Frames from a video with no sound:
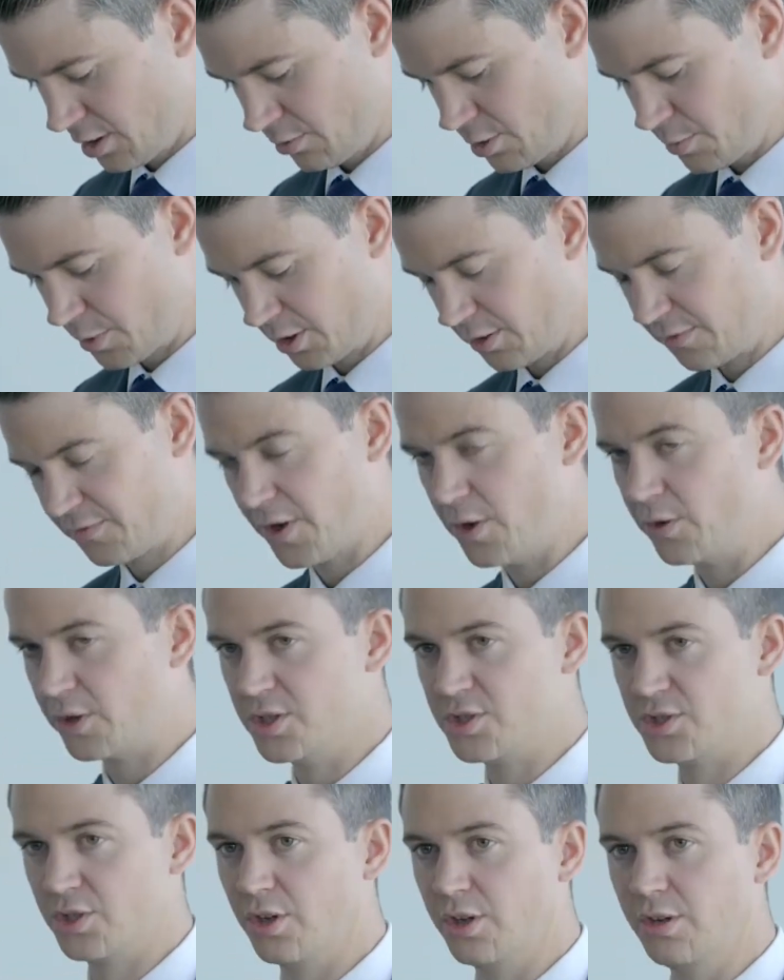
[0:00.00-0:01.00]
What we're going to
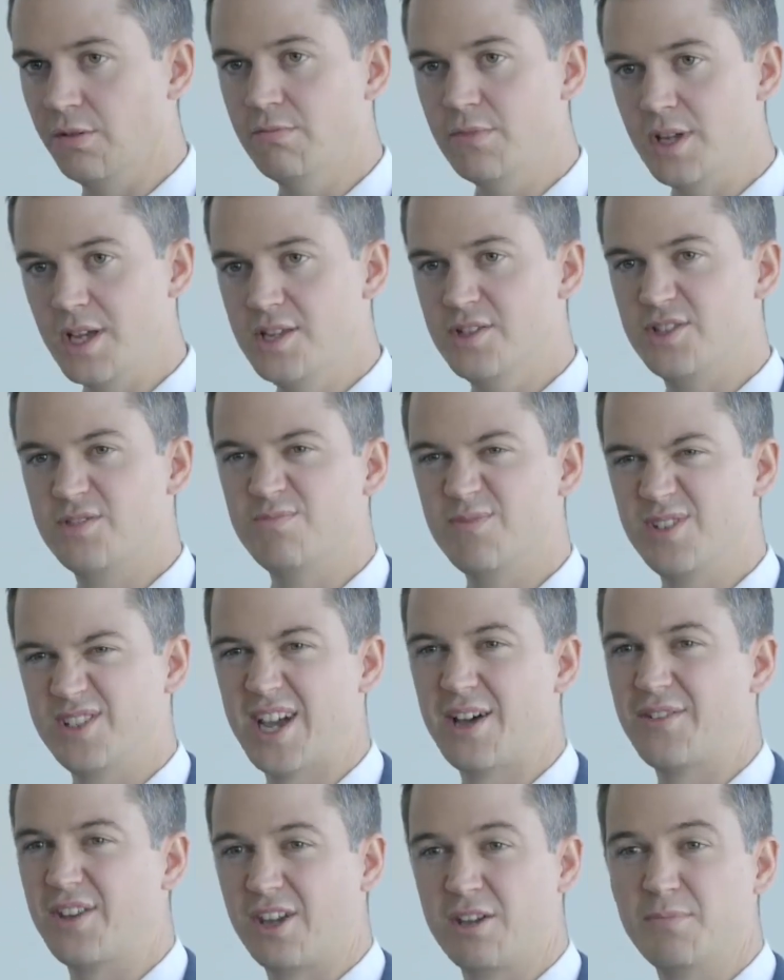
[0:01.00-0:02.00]
focus on is
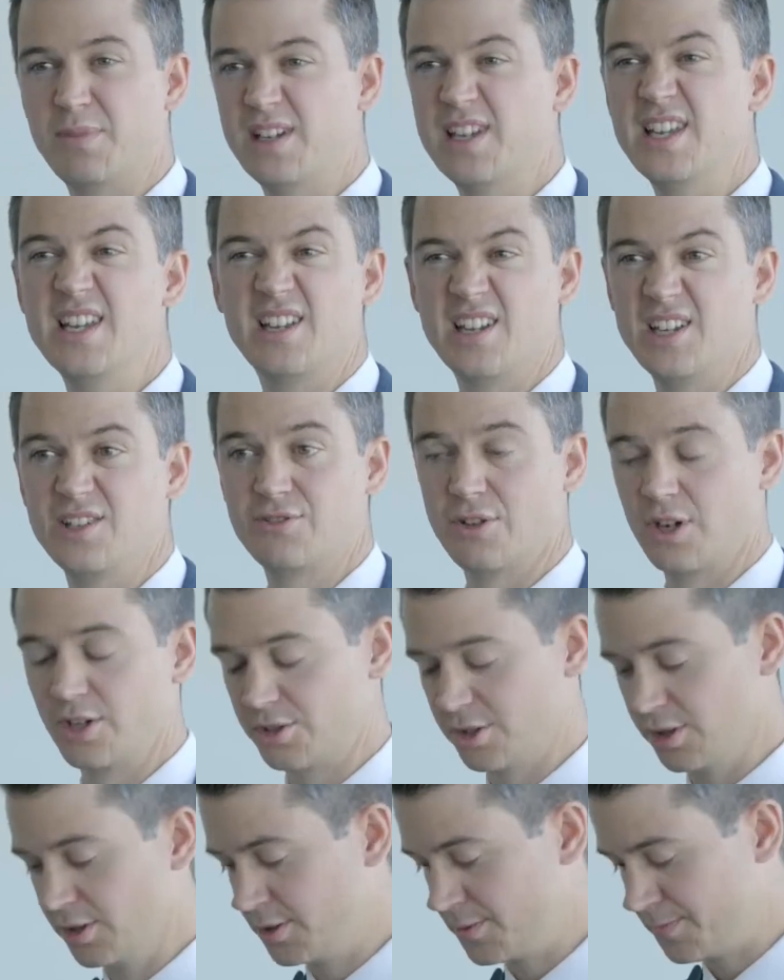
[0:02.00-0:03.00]
how they can be legally
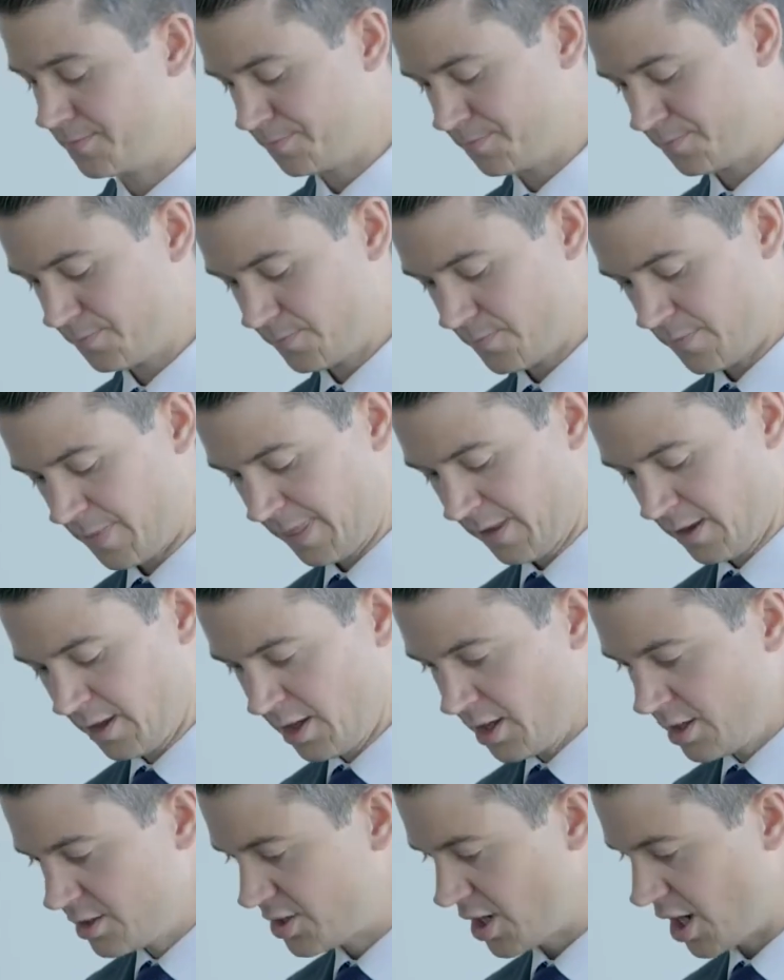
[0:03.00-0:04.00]
structured.
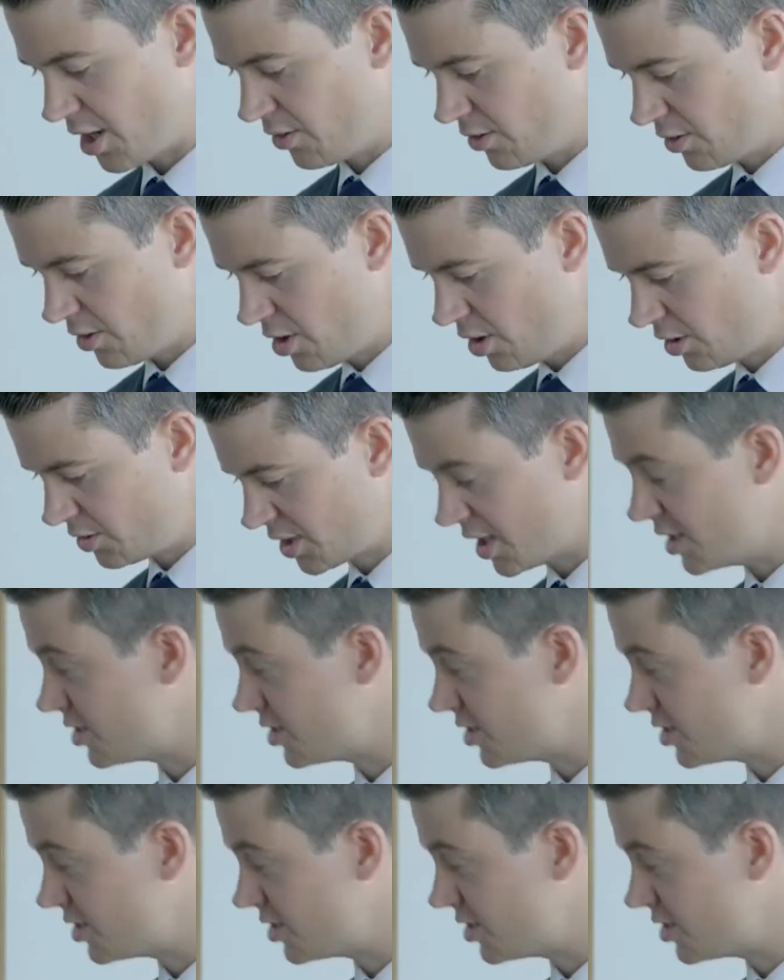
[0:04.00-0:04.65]
So hot